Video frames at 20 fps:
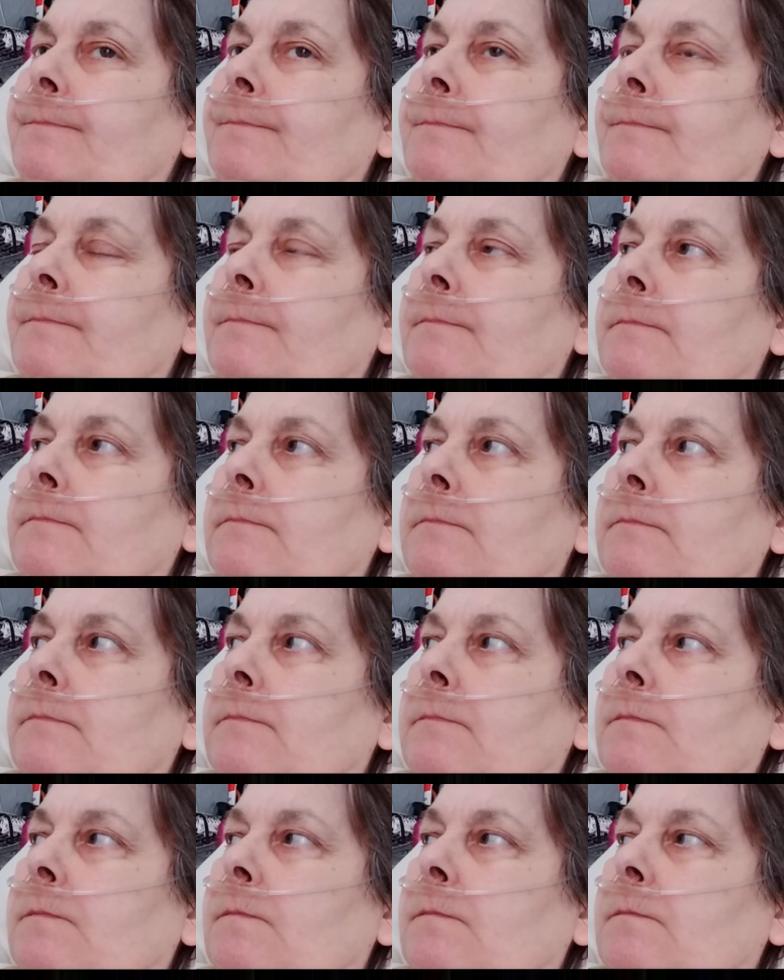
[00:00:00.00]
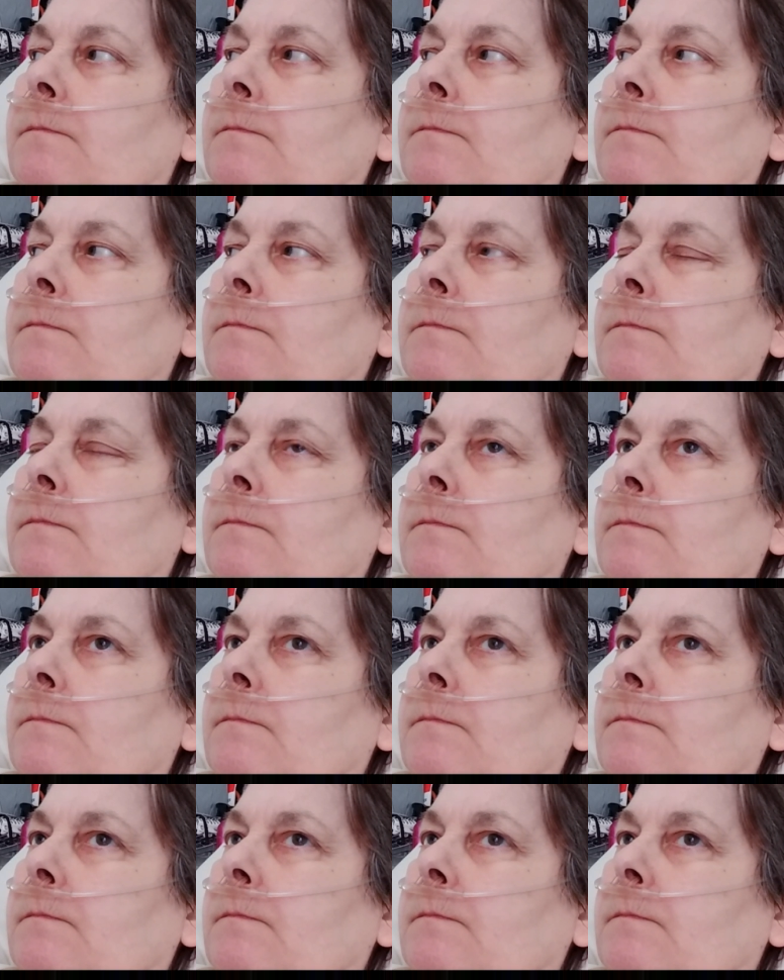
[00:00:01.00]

[no speech]